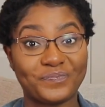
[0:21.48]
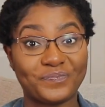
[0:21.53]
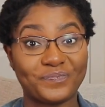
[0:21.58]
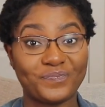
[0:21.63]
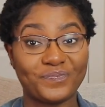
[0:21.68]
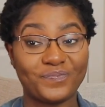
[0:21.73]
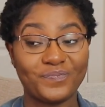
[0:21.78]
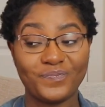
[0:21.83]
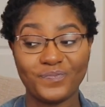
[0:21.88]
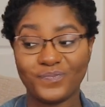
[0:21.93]

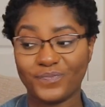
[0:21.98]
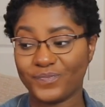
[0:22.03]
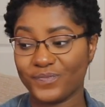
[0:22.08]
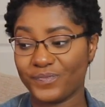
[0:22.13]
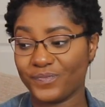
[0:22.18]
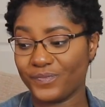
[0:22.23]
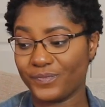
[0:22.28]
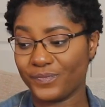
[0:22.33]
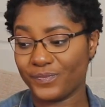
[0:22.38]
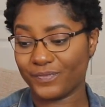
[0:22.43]

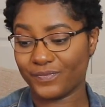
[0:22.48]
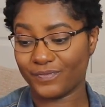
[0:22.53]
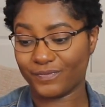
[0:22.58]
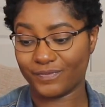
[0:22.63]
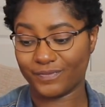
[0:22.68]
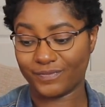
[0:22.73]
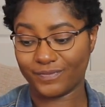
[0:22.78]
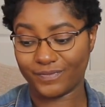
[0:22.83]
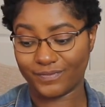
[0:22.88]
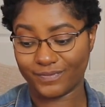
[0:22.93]

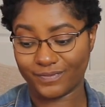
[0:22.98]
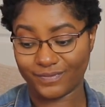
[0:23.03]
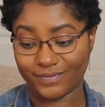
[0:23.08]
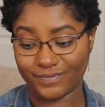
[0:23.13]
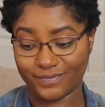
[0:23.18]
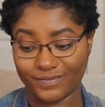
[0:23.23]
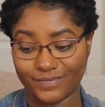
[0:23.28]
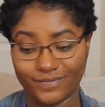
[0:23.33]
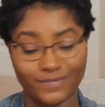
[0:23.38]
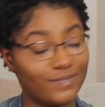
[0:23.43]

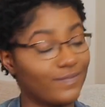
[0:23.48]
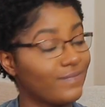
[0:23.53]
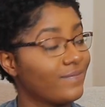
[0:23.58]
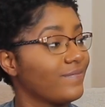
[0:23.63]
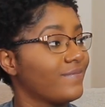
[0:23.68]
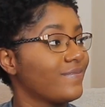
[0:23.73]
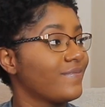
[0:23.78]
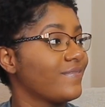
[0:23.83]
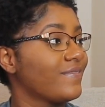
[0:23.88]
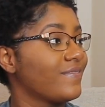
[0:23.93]

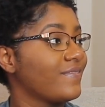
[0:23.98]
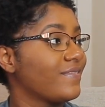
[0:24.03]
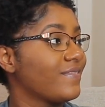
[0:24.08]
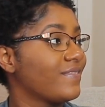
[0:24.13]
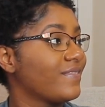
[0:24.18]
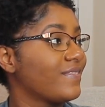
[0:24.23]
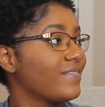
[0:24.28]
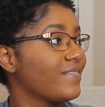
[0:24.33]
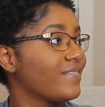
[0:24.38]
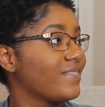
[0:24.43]

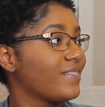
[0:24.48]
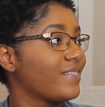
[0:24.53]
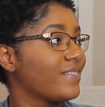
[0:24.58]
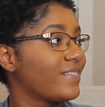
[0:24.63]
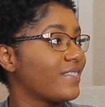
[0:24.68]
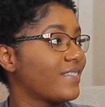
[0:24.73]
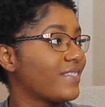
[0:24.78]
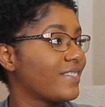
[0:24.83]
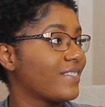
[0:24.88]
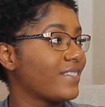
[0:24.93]

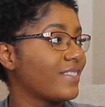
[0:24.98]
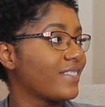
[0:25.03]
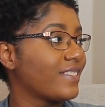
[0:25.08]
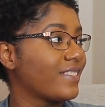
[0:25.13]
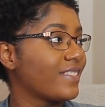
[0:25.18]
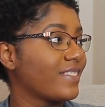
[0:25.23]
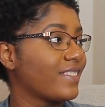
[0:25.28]
This person isn't speaking.